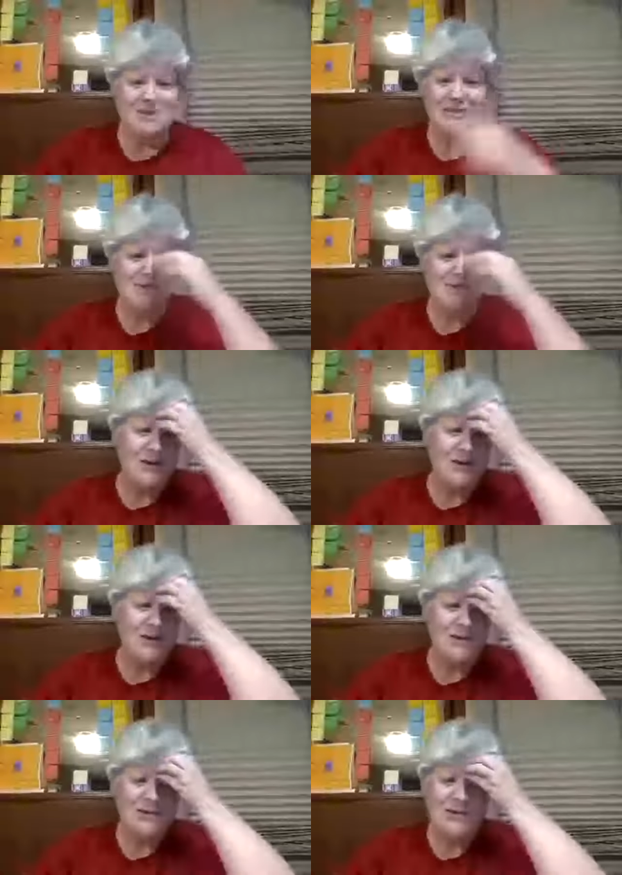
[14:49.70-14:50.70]
to make
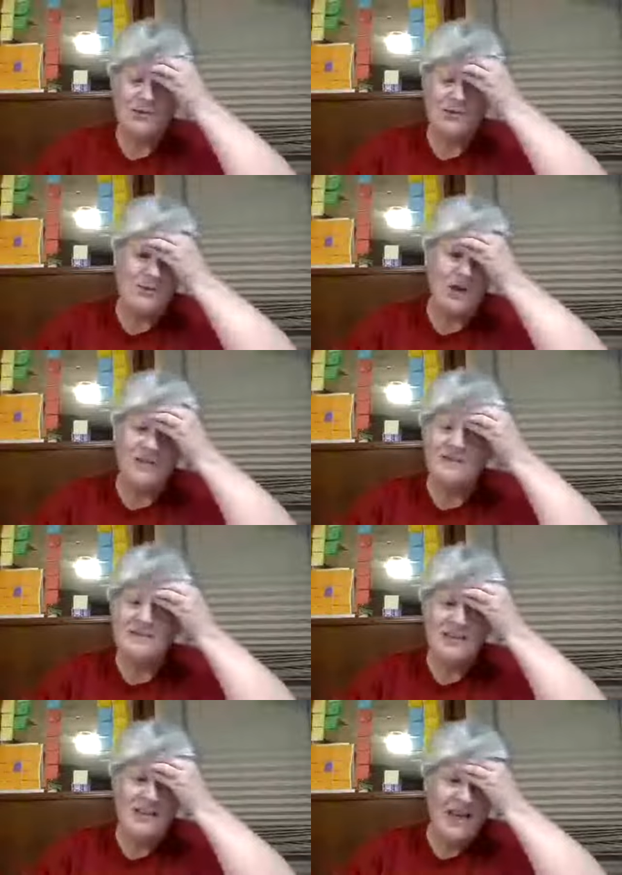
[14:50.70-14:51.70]
through
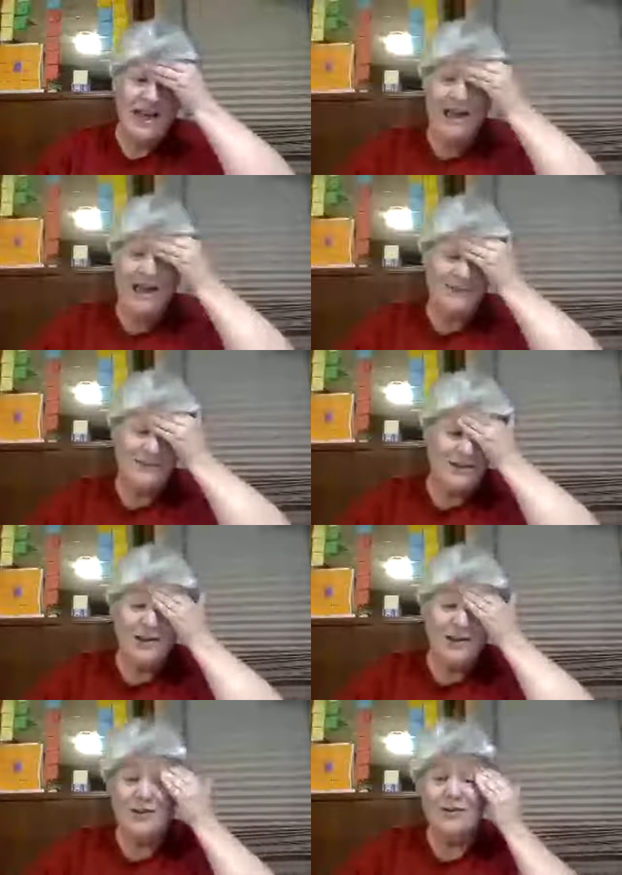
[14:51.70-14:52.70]
Dots at 3
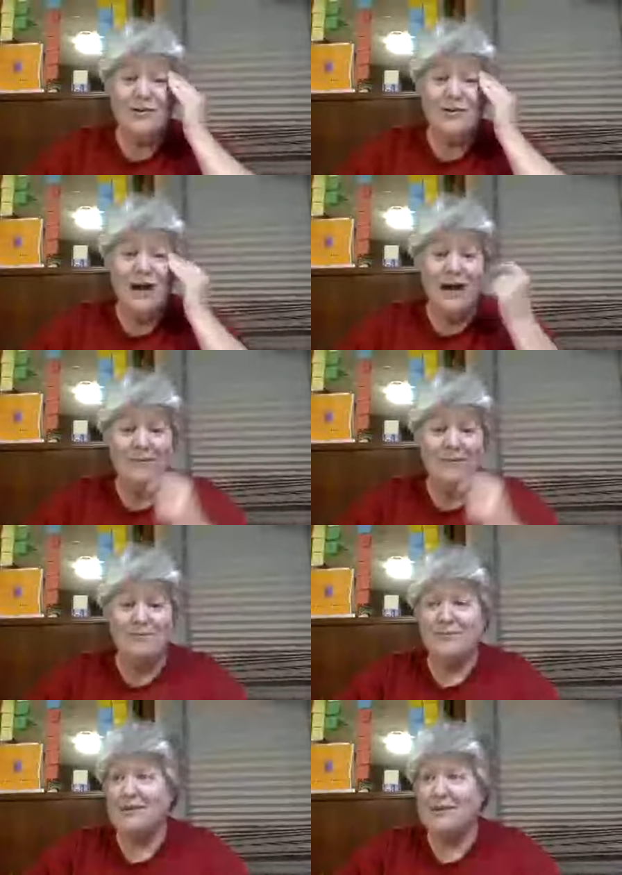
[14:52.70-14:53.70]
o'clock for
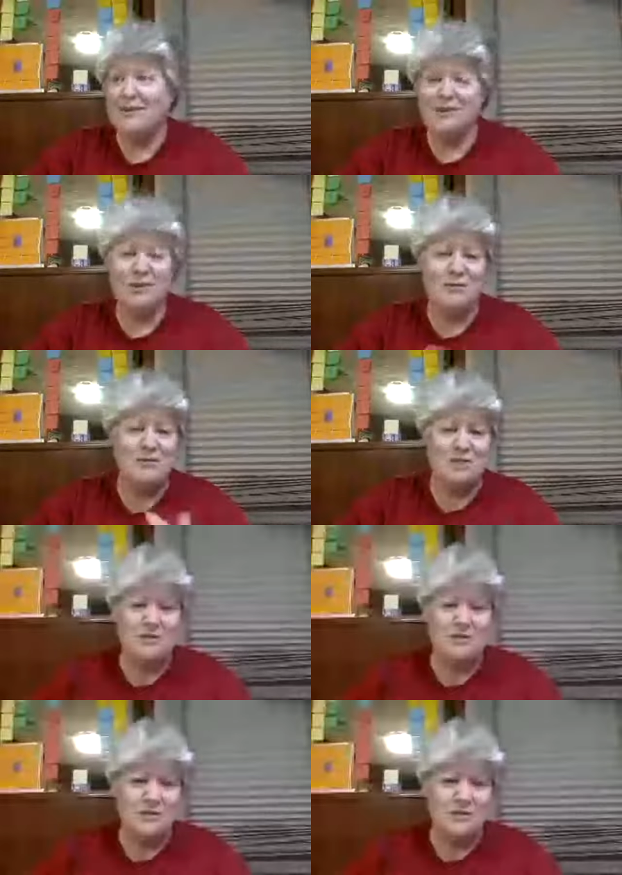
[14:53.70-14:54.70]
a new
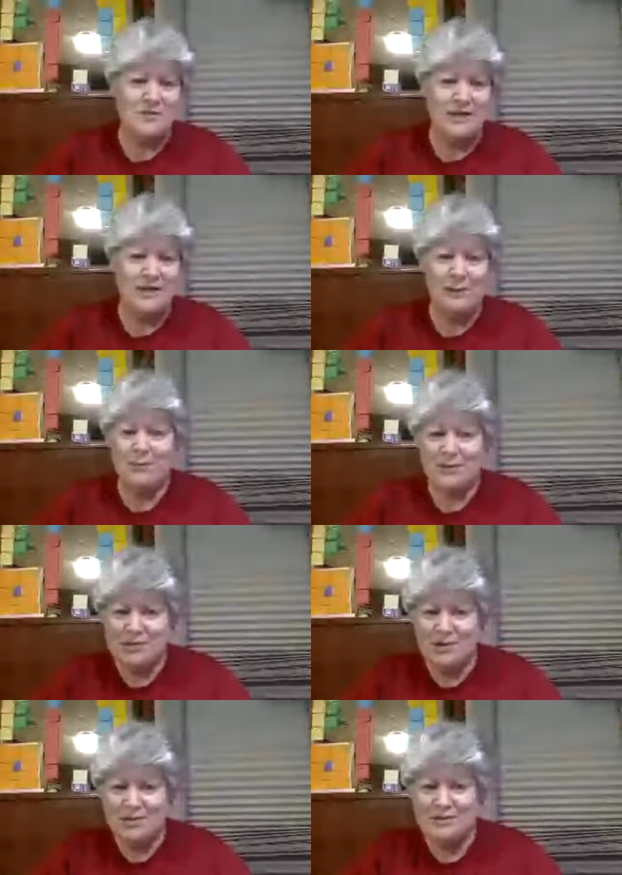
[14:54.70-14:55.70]
position that was opening up within
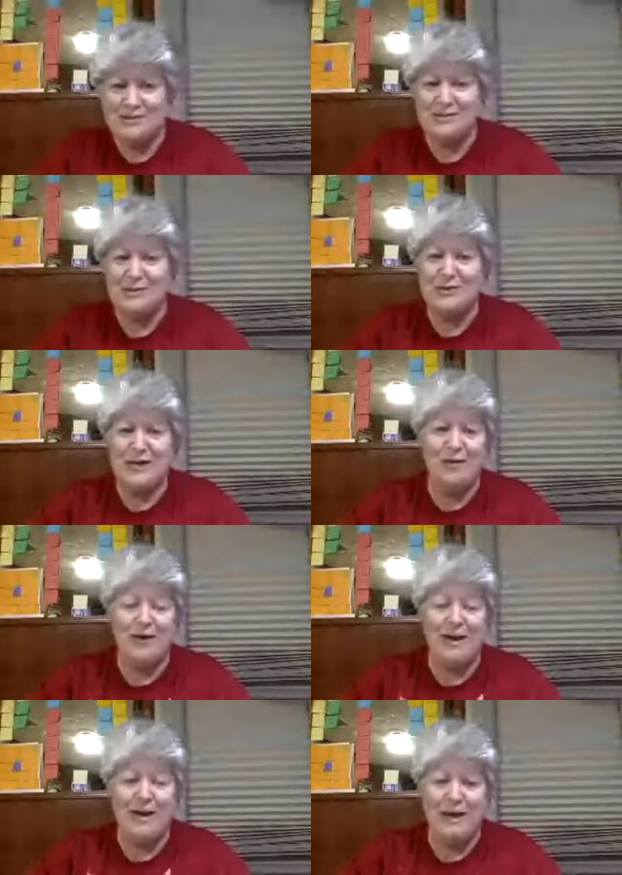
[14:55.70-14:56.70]
Dots. And so now
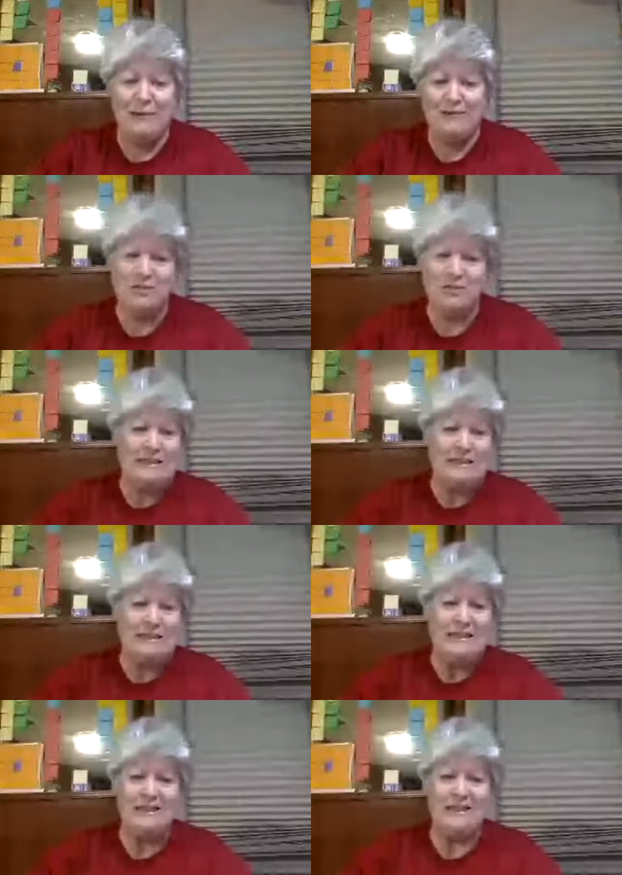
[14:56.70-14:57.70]
I am officially
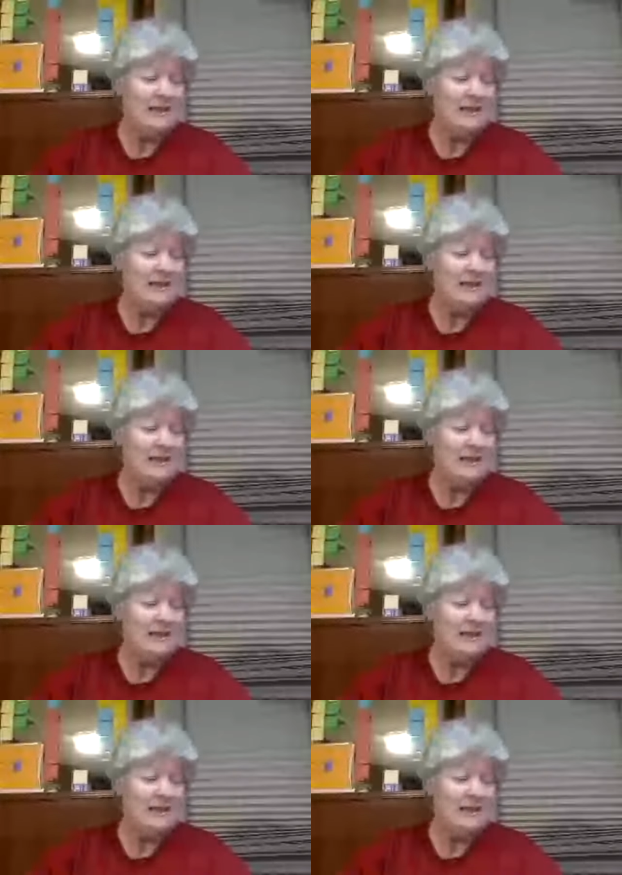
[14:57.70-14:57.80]
the